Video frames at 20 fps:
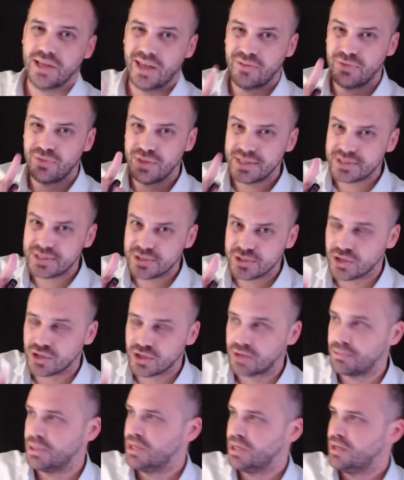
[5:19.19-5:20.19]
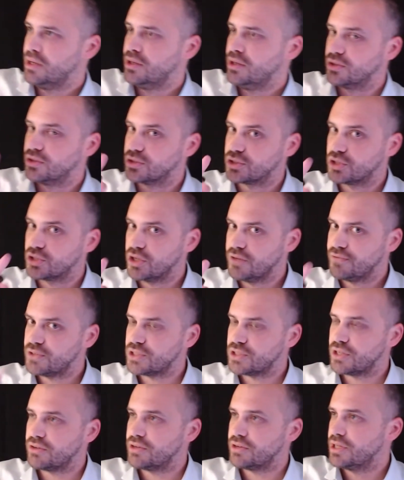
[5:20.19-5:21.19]
And this time, the surface
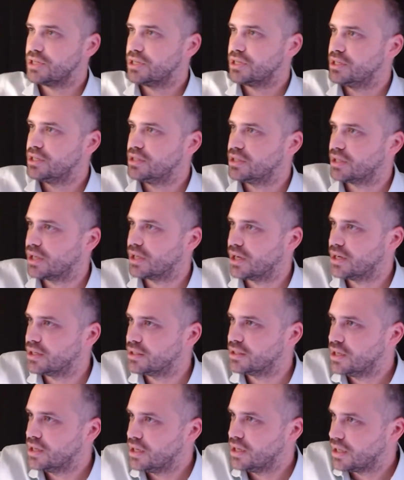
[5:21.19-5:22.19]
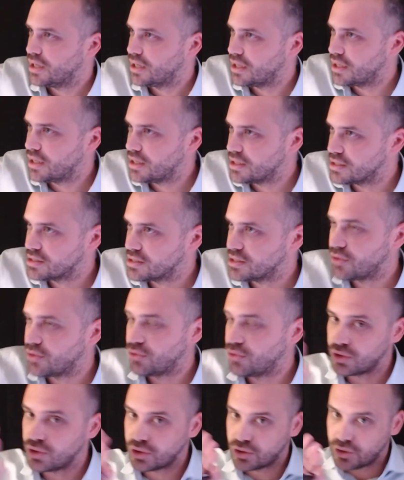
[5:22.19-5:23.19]
area indicated is
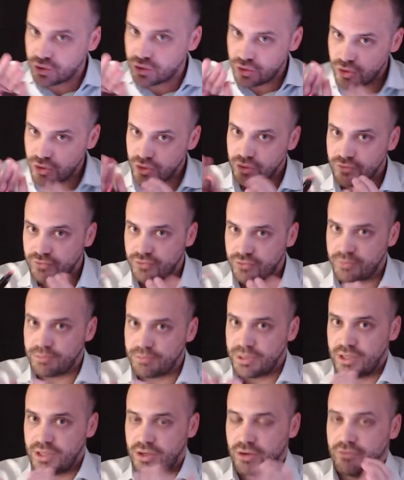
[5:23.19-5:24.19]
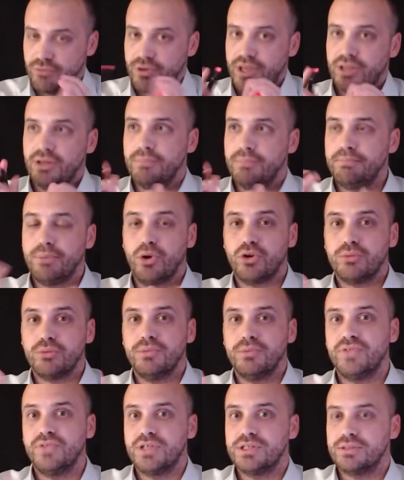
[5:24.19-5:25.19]
the curved bit around the bottom
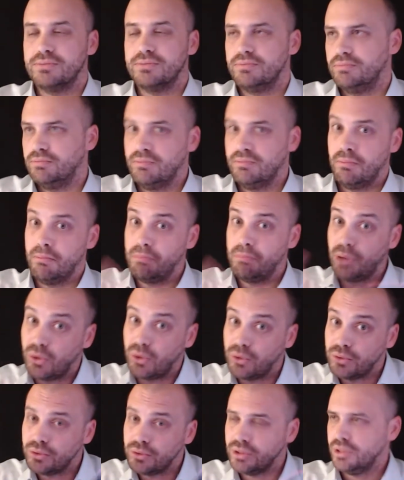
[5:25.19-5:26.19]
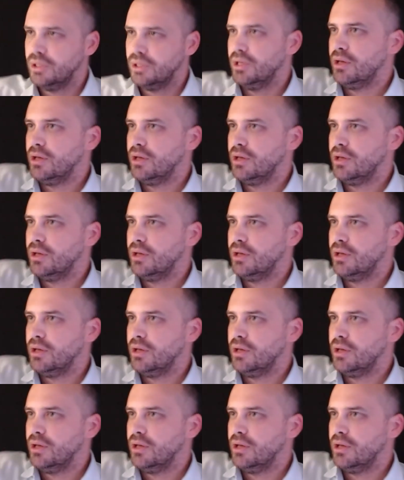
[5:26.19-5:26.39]
of this bowl,